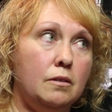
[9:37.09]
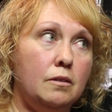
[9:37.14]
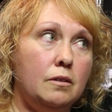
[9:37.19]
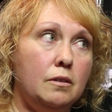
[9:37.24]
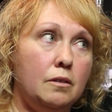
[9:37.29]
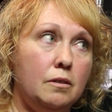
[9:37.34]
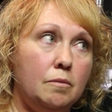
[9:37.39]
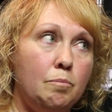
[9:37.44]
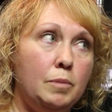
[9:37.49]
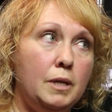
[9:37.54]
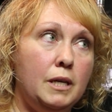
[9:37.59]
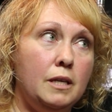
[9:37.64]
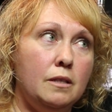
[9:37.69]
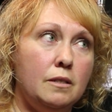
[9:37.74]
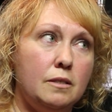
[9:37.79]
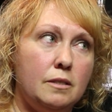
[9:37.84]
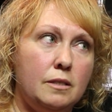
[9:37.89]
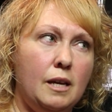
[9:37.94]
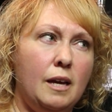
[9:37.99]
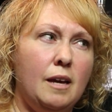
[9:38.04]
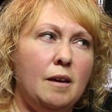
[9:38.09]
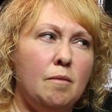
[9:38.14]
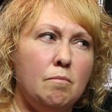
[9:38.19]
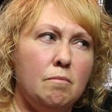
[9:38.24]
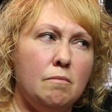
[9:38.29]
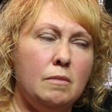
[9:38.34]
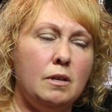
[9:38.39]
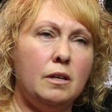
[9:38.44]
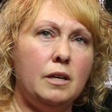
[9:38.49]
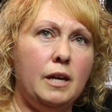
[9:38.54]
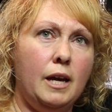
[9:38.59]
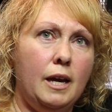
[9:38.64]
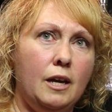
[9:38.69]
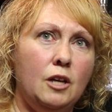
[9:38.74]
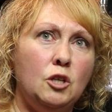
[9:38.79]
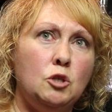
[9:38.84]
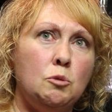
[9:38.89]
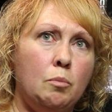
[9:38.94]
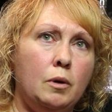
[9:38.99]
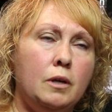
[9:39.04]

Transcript: eh, be in the same cage